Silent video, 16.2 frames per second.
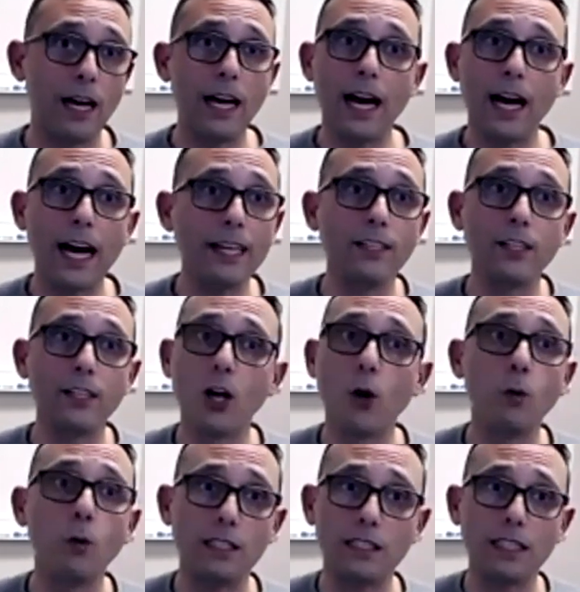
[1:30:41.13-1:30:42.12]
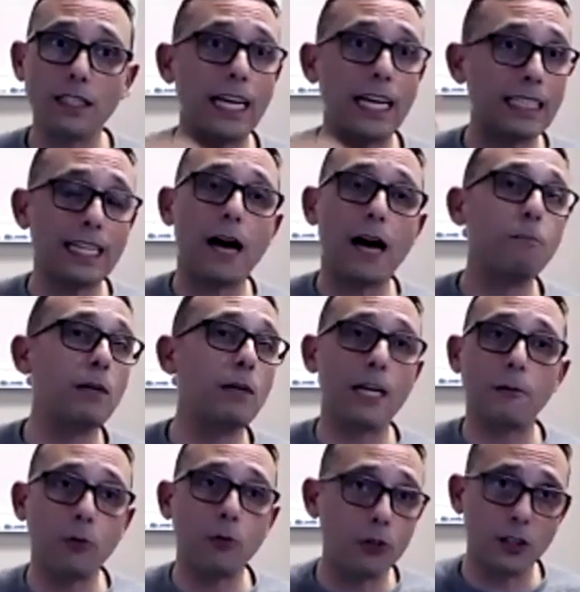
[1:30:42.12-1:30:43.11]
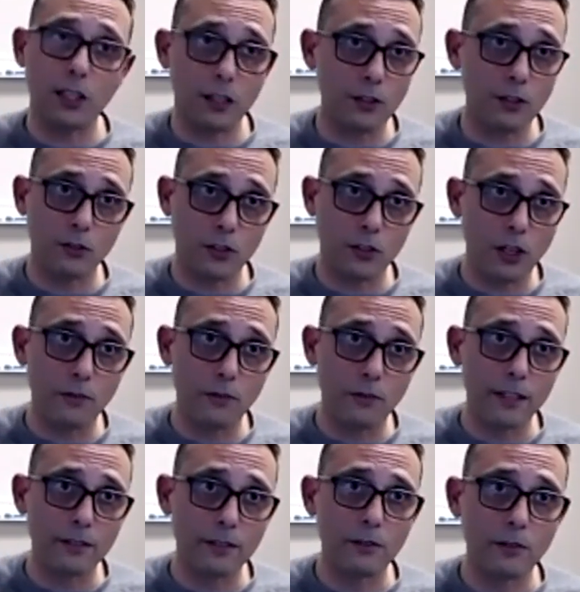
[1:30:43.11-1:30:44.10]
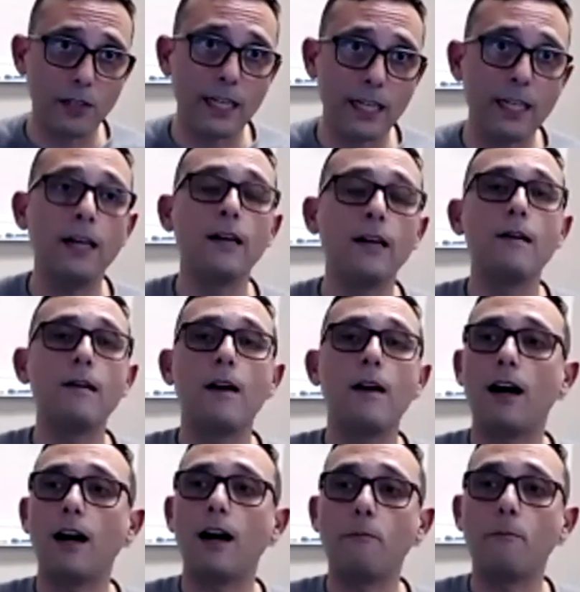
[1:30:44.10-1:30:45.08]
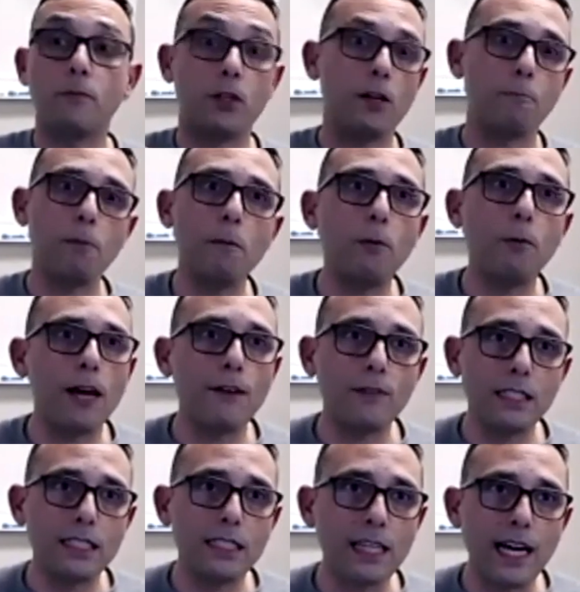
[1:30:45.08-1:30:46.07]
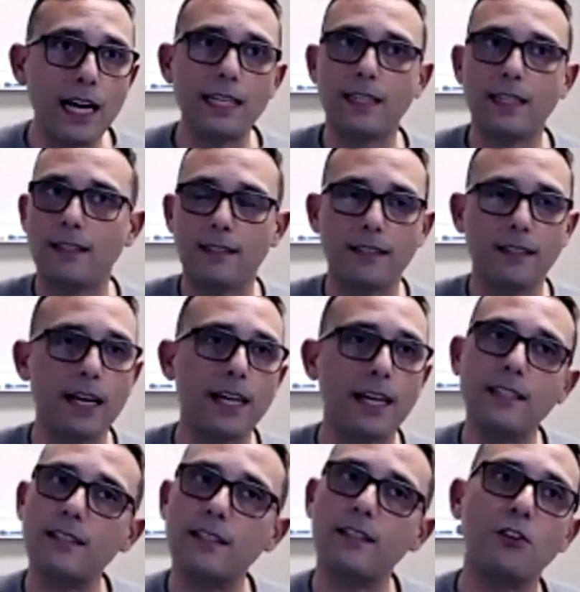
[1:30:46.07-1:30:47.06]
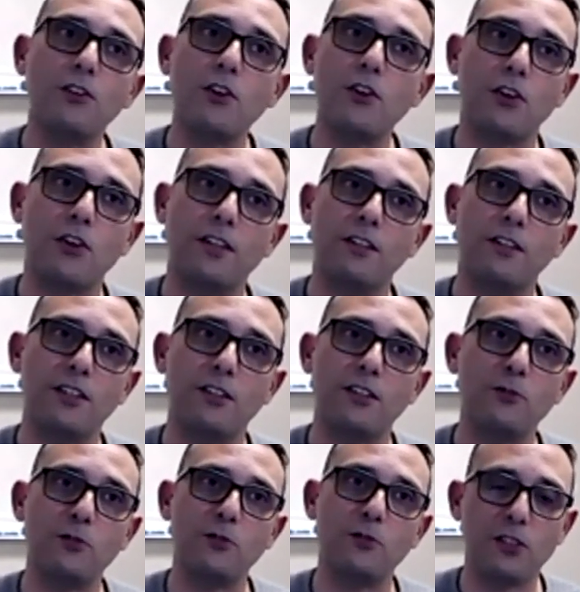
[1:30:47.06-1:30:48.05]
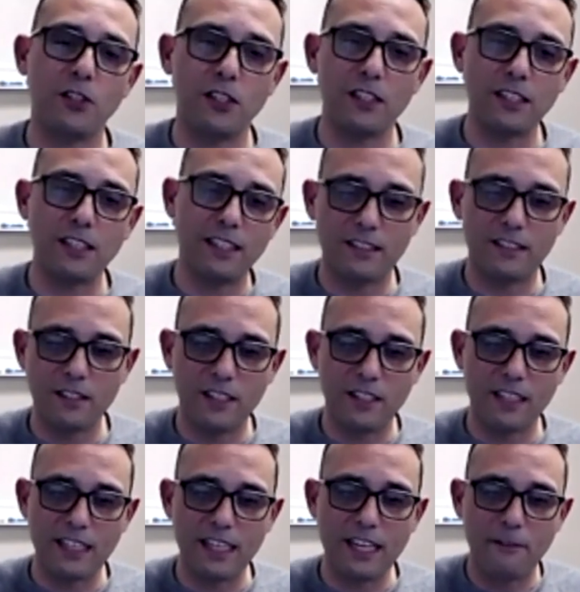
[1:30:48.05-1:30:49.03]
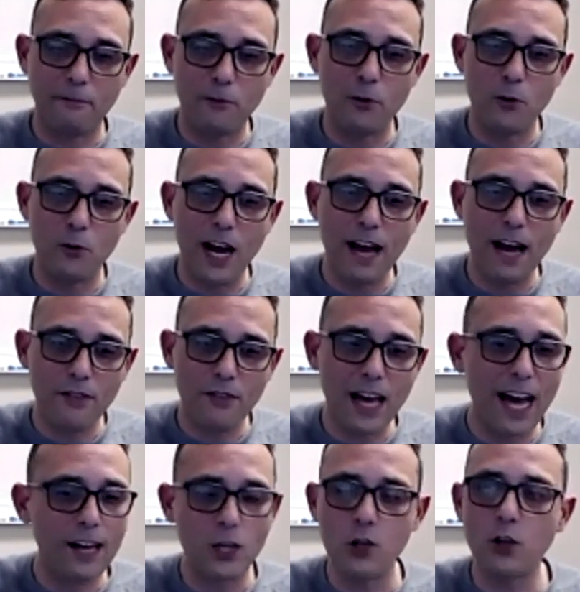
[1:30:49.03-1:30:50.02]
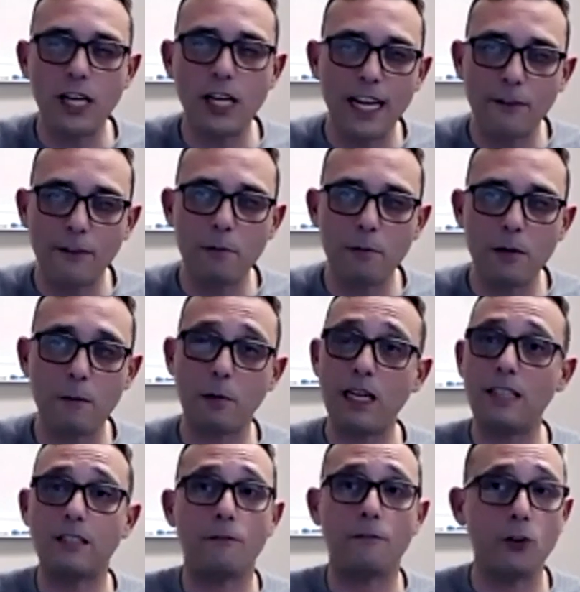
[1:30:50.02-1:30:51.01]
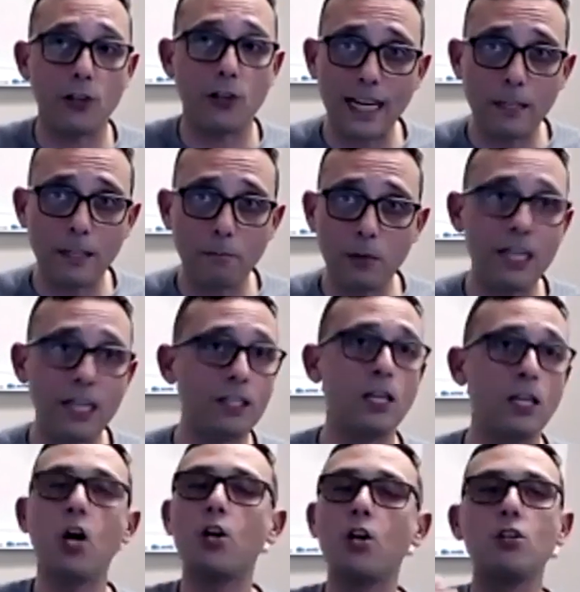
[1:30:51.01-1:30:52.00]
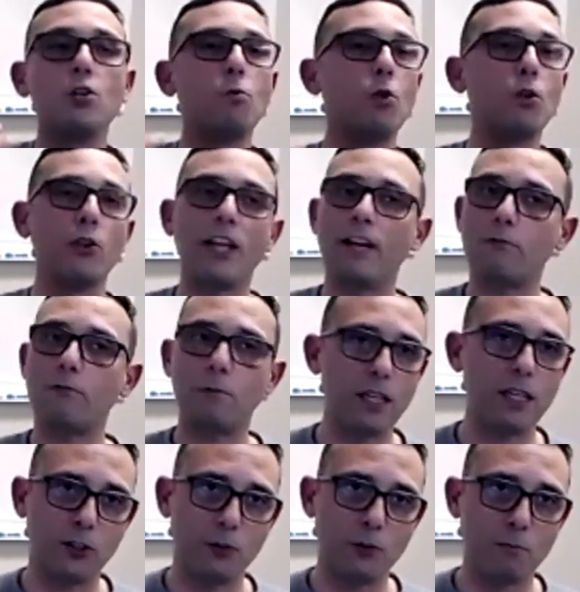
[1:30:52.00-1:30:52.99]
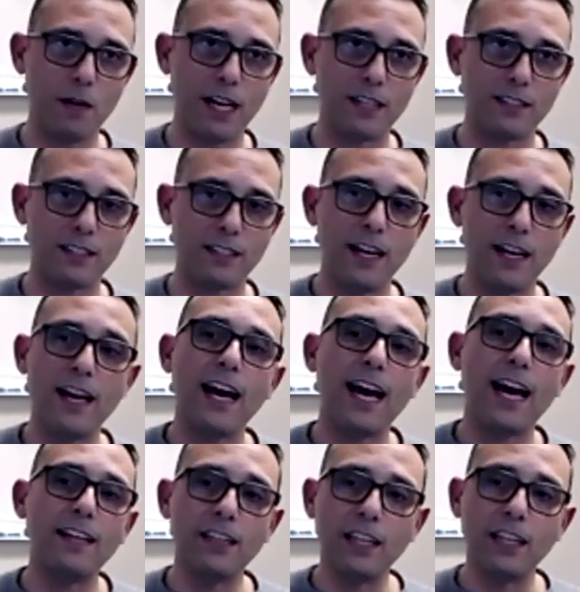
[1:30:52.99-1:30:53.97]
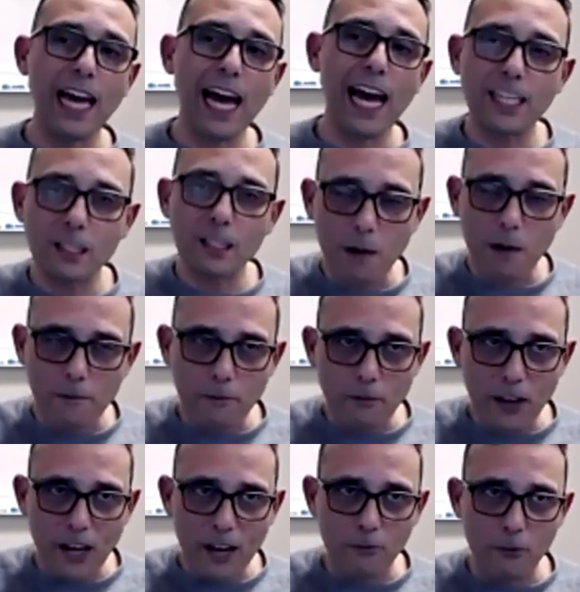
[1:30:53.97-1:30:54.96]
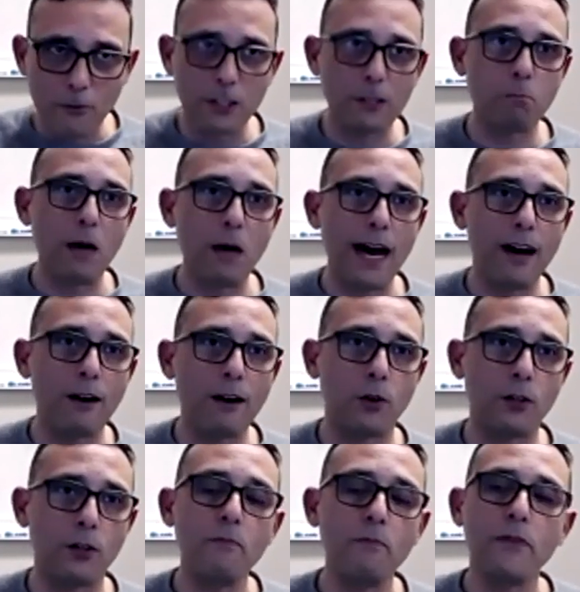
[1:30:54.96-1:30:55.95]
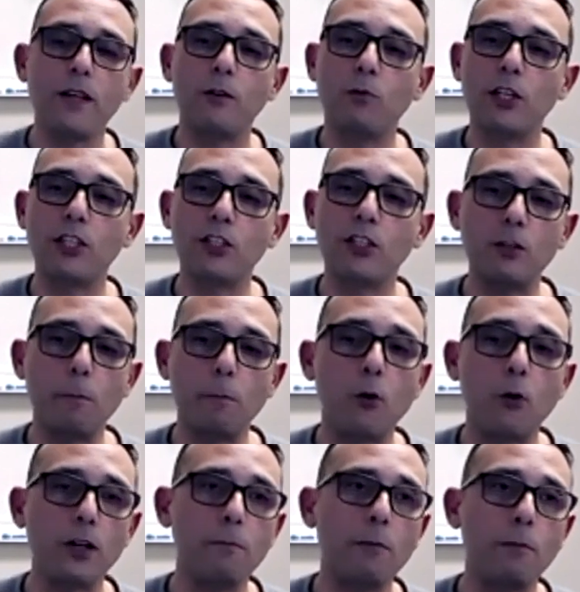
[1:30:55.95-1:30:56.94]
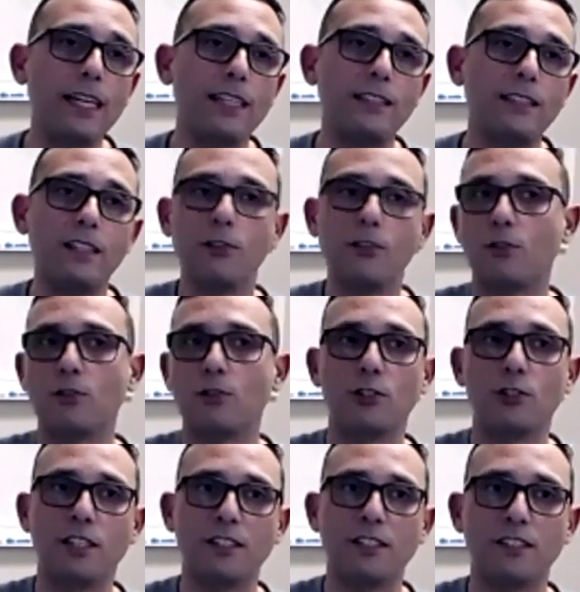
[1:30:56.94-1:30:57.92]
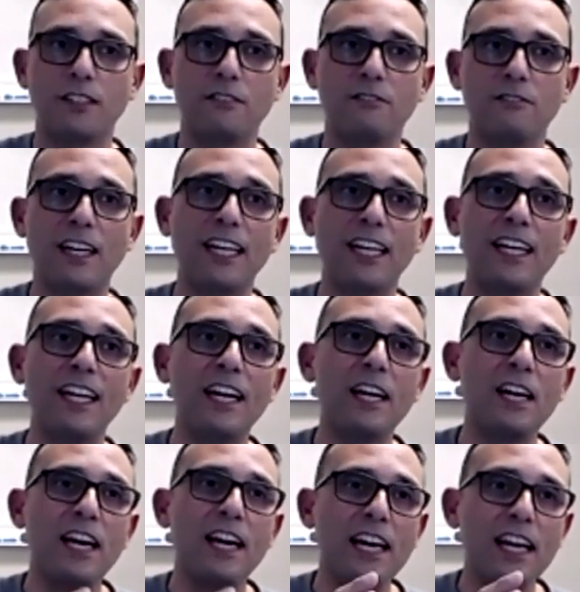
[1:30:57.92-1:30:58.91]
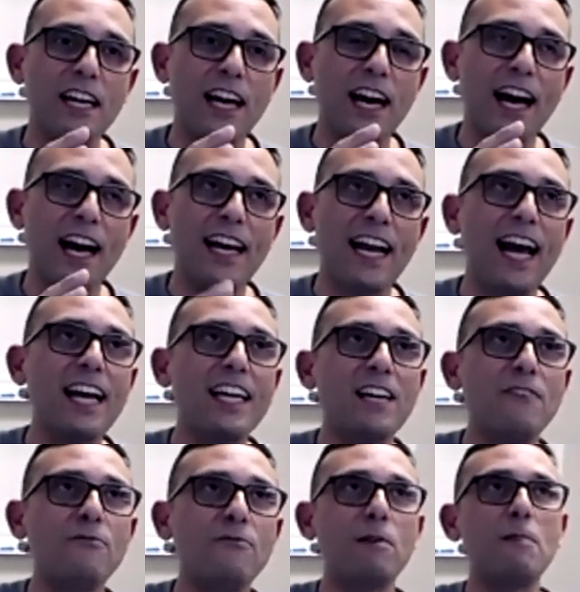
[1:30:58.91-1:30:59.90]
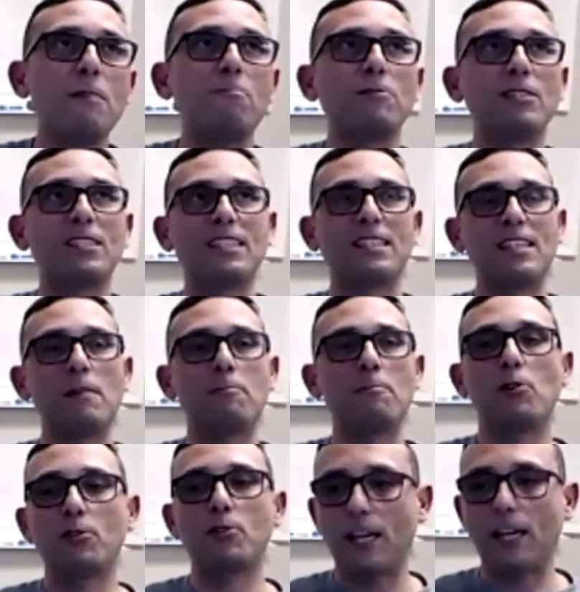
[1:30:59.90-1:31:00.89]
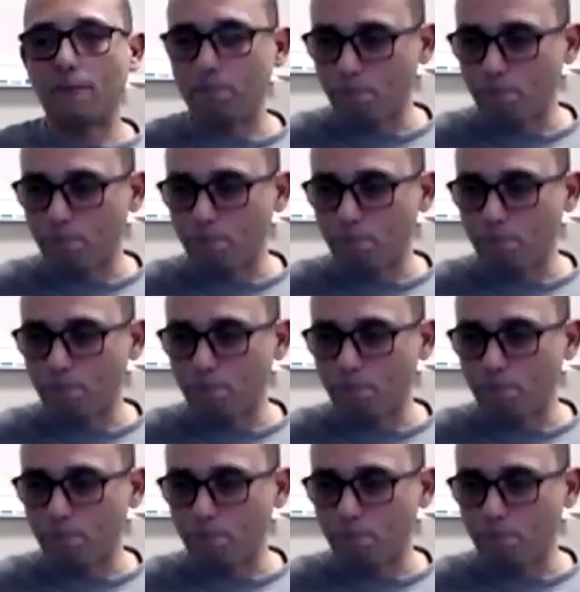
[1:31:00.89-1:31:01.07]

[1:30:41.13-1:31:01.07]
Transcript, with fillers: Mm. I hmm. know what it's like not being able to kick yourself out of it, right? Um, yeah. Some people have anxiety. Anxiety is another thing. You know, if you have that, you can never be at peace. If you're not at peace, you will never be at your best. And mm-hmm. the mm. last, my favorite, is power, which is yeah. supported by continuous learning, right? Yeah. And I give people this example all the time.